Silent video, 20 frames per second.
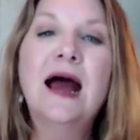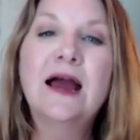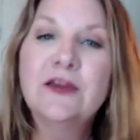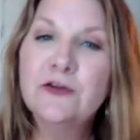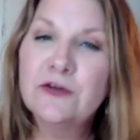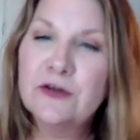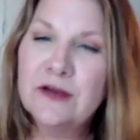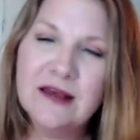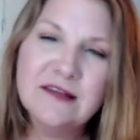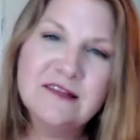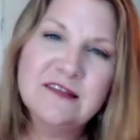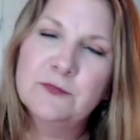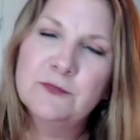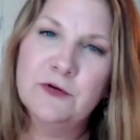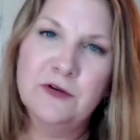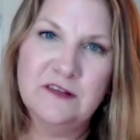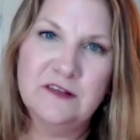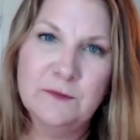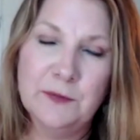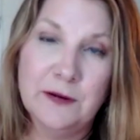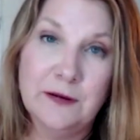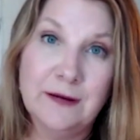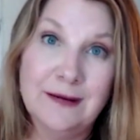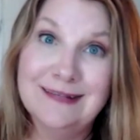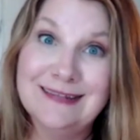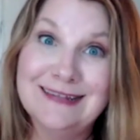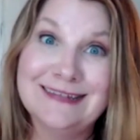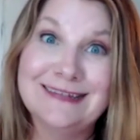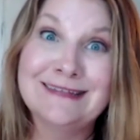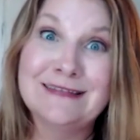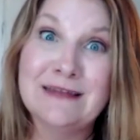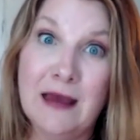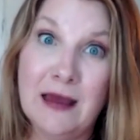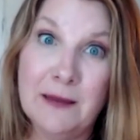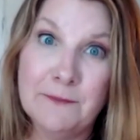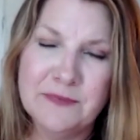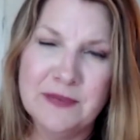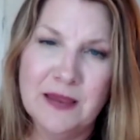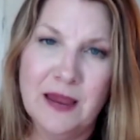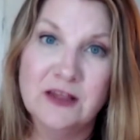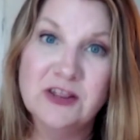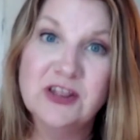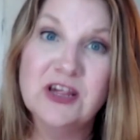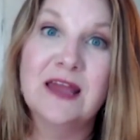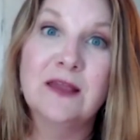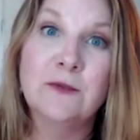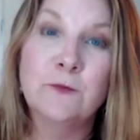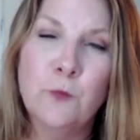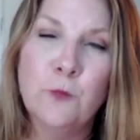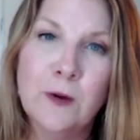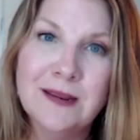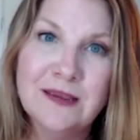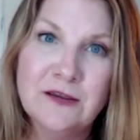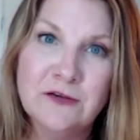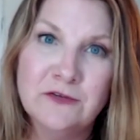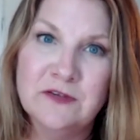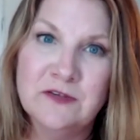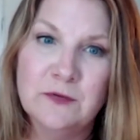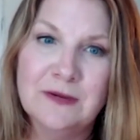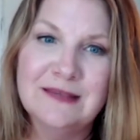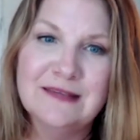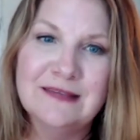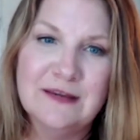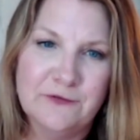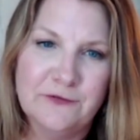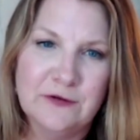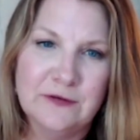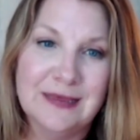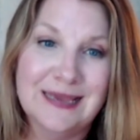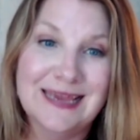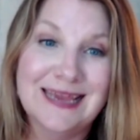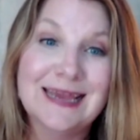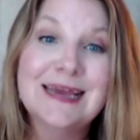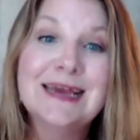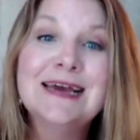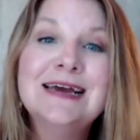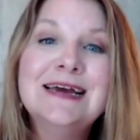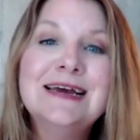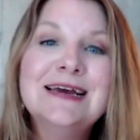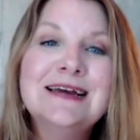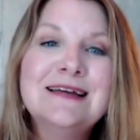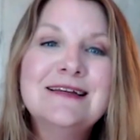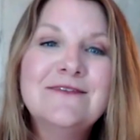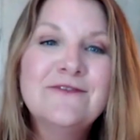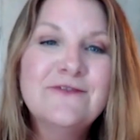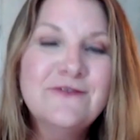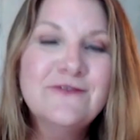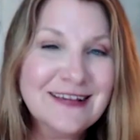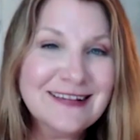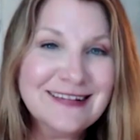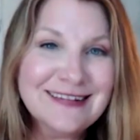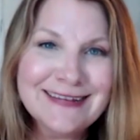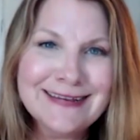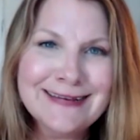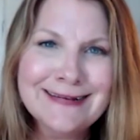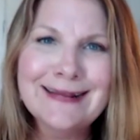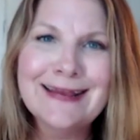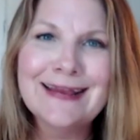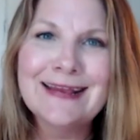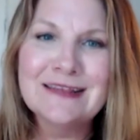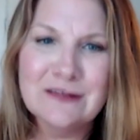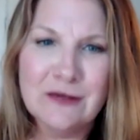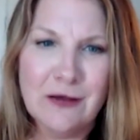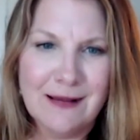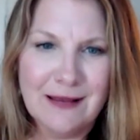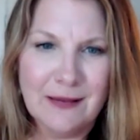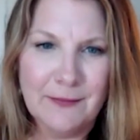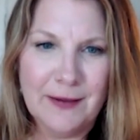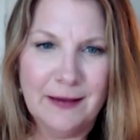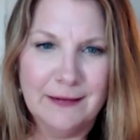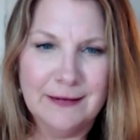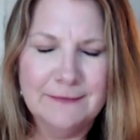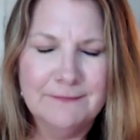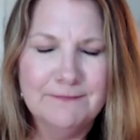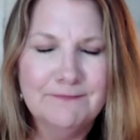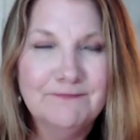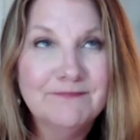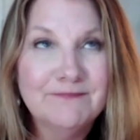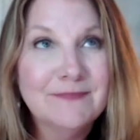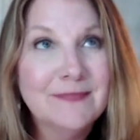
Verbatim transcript: how your customer experience is top notch and what you're doing differently. Fix it and talk about it.